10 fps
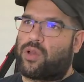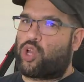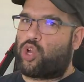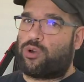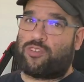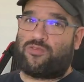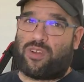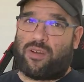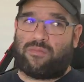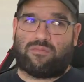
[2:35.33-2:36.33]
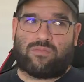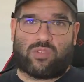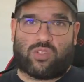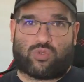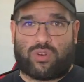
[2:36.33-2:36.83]
Going from
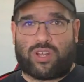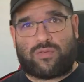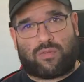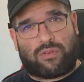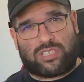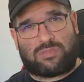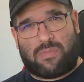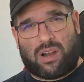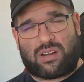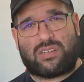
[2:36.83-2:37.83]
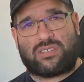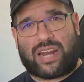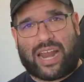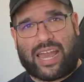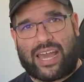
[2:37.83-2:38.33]
the 24-inch monitors that
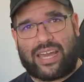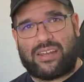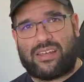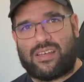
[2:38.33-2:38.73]
I had,